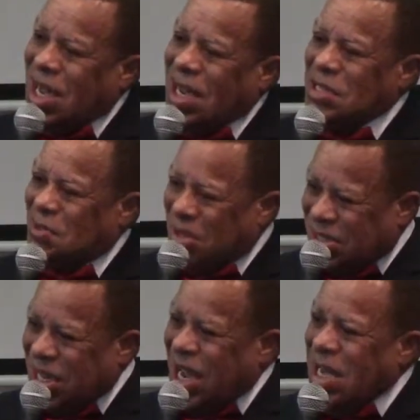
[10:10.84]
I just want
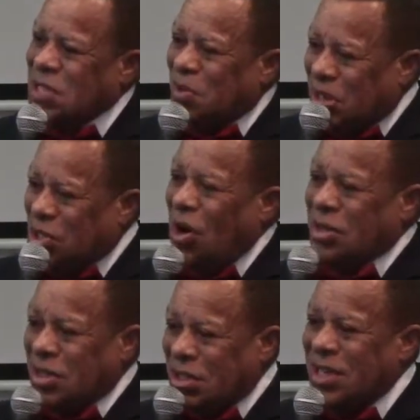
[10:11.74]
to, I just want to
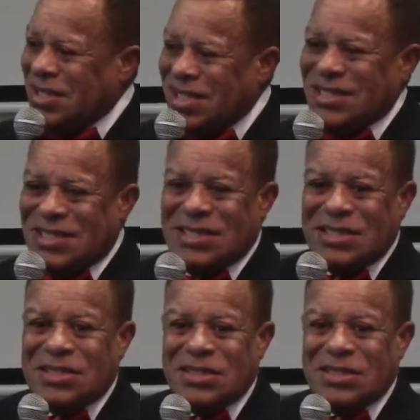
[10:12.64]
talk to Jesus.